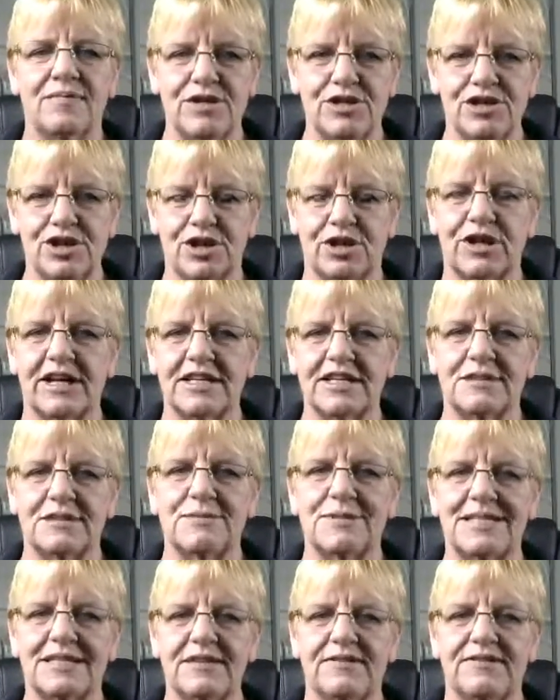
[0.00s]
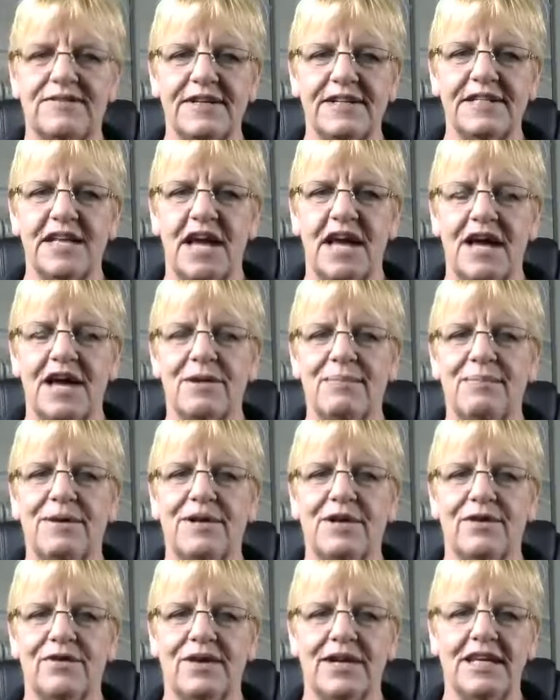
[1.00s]
during a specific time
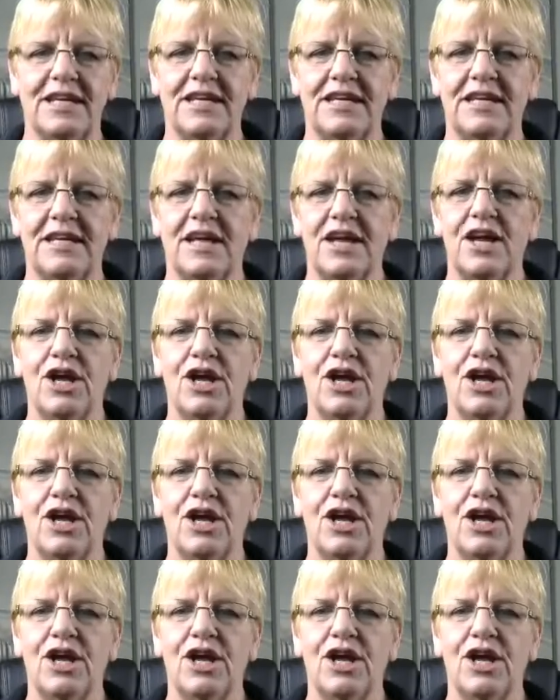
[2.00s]
period,